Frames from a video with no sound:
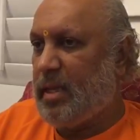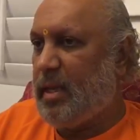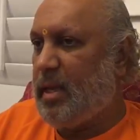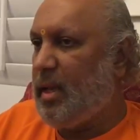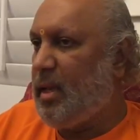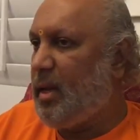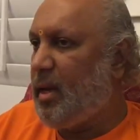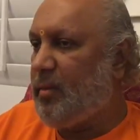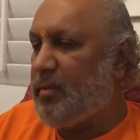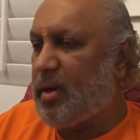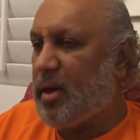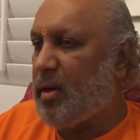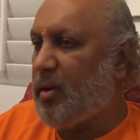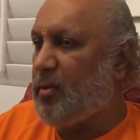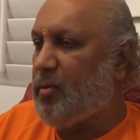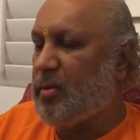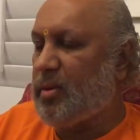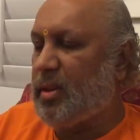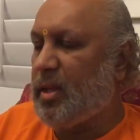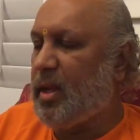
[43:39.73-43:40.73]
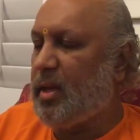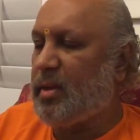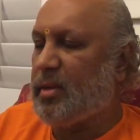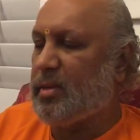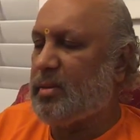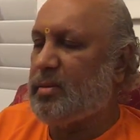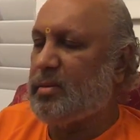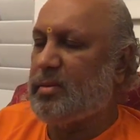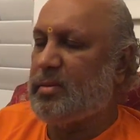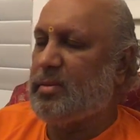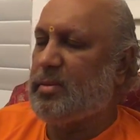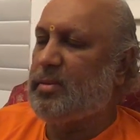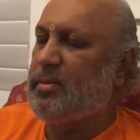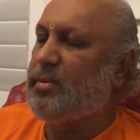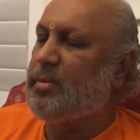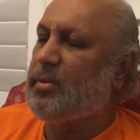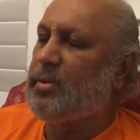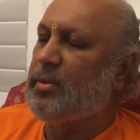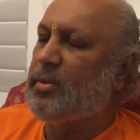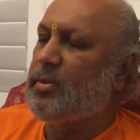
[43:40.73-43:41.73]
He never allowed that.
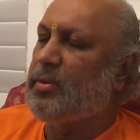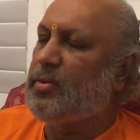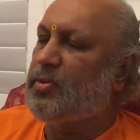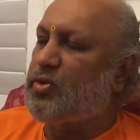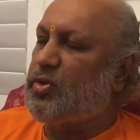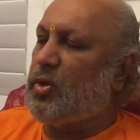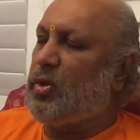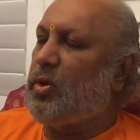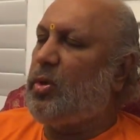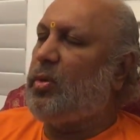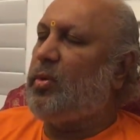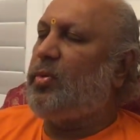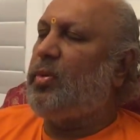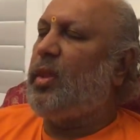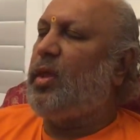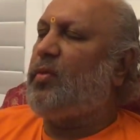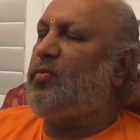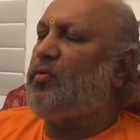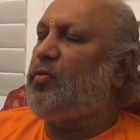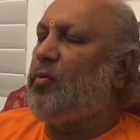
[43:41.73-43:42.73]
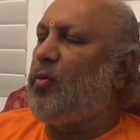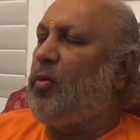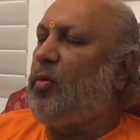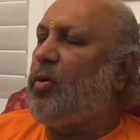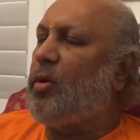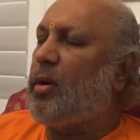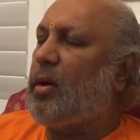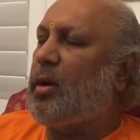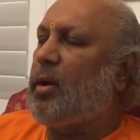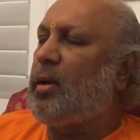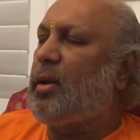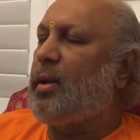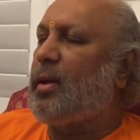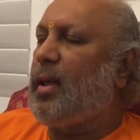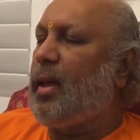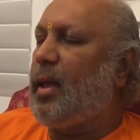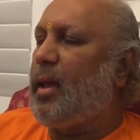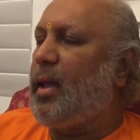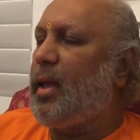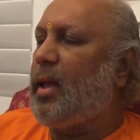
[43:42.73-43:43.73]
So, therefore,
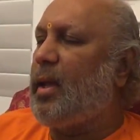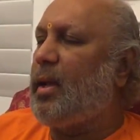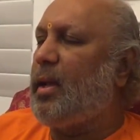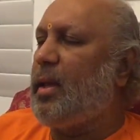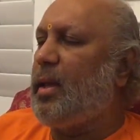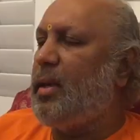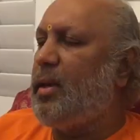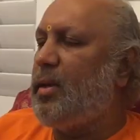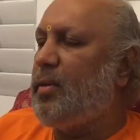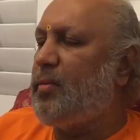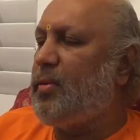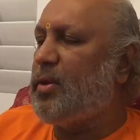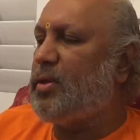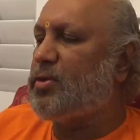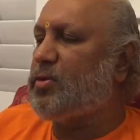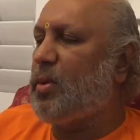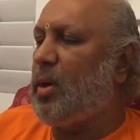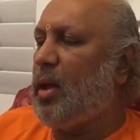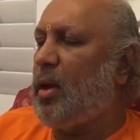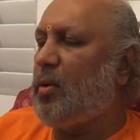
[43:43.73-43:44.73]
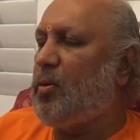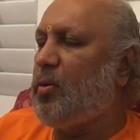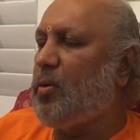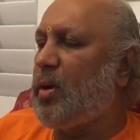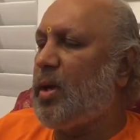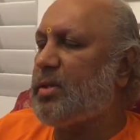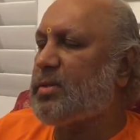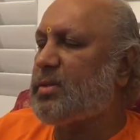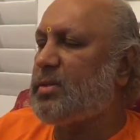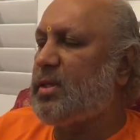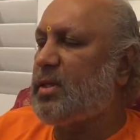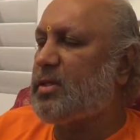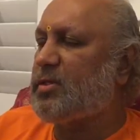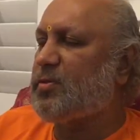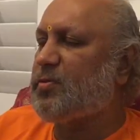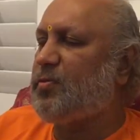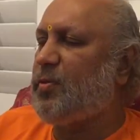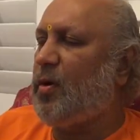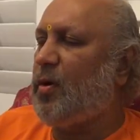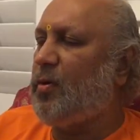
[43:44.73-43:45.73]
an individual who has thus
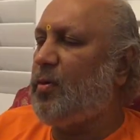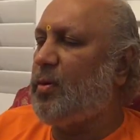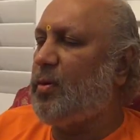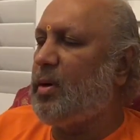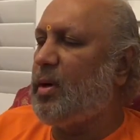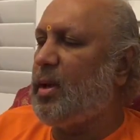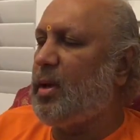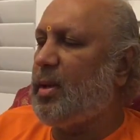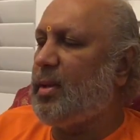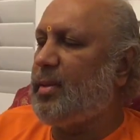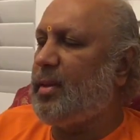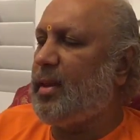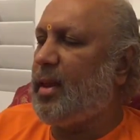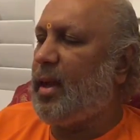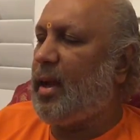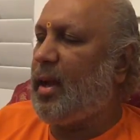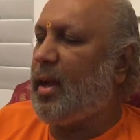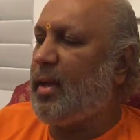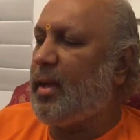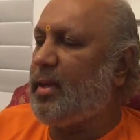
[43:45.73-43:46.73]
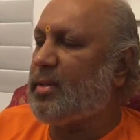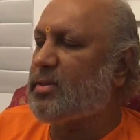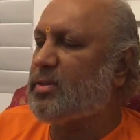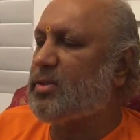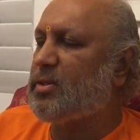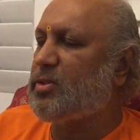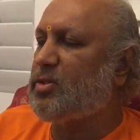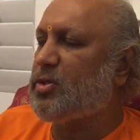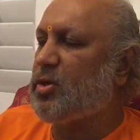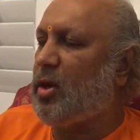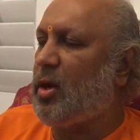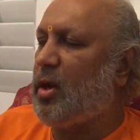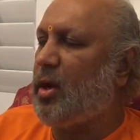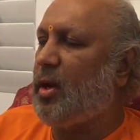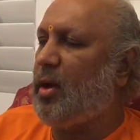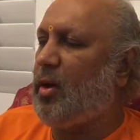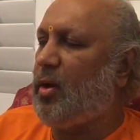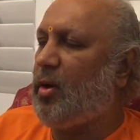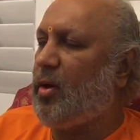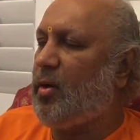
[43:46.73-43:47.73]
found the highest
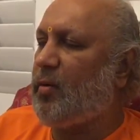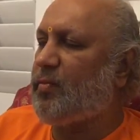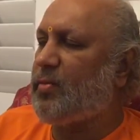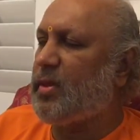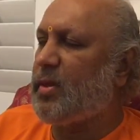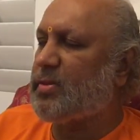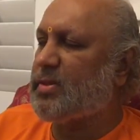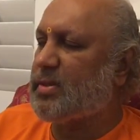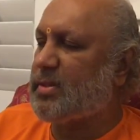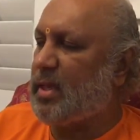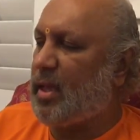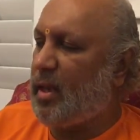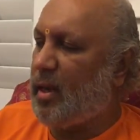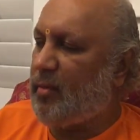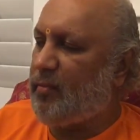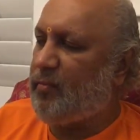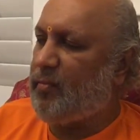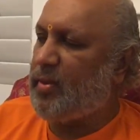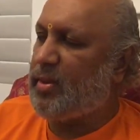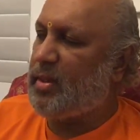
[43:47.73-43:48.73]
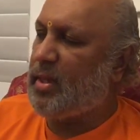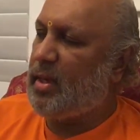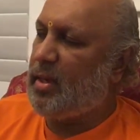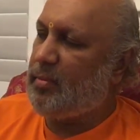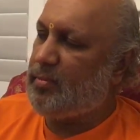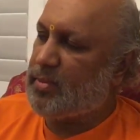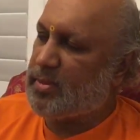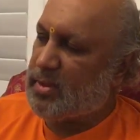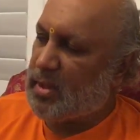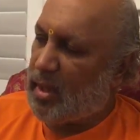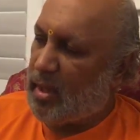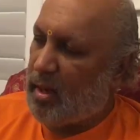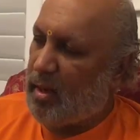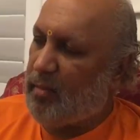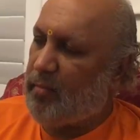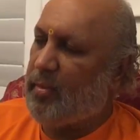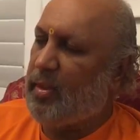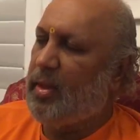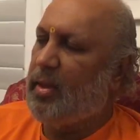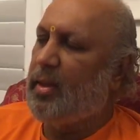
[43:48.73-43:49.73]
joy of the self within
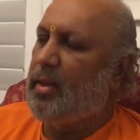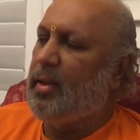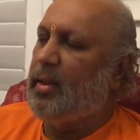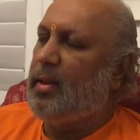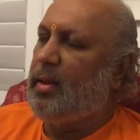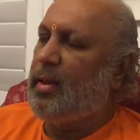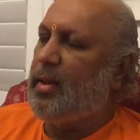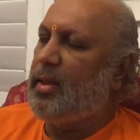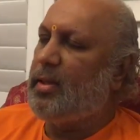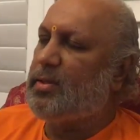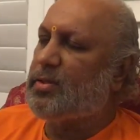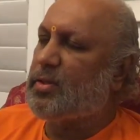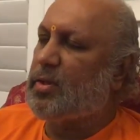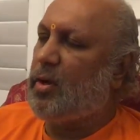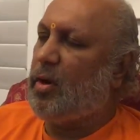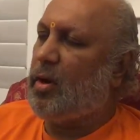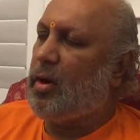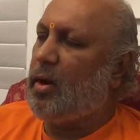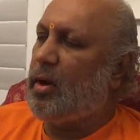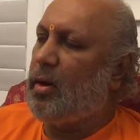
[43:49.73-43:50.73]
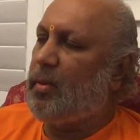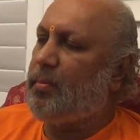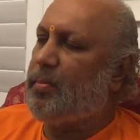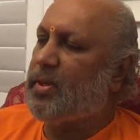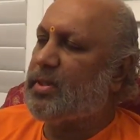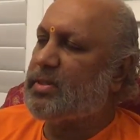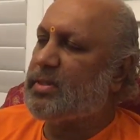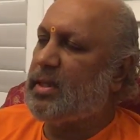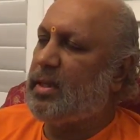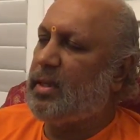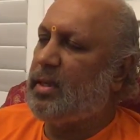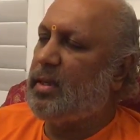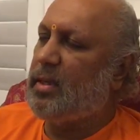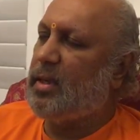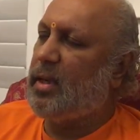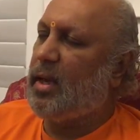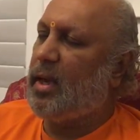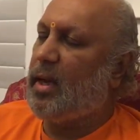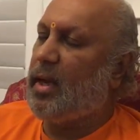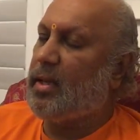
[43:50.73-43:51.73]
himself is called
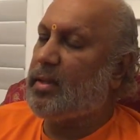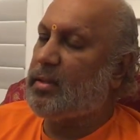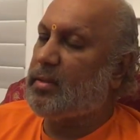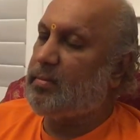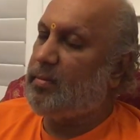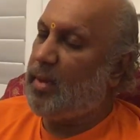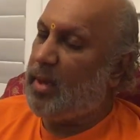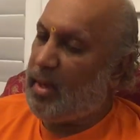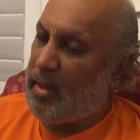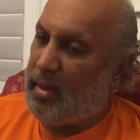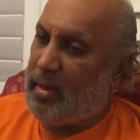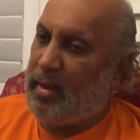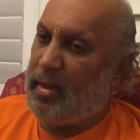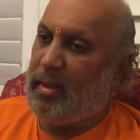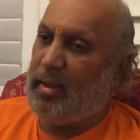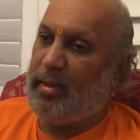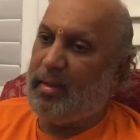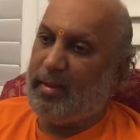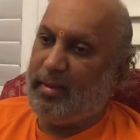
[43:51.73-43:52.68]
Prasanna-aatmane.